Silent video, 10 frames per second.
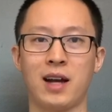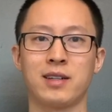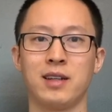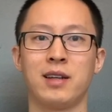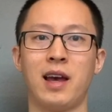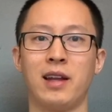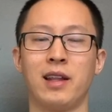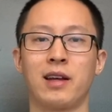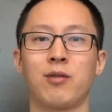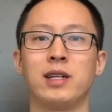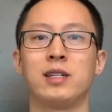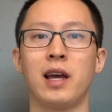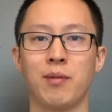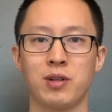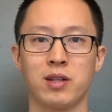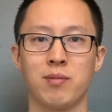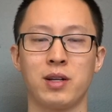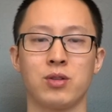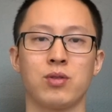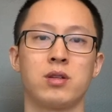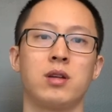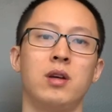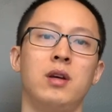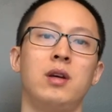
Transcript: actin, and then that creates damage in the muscles.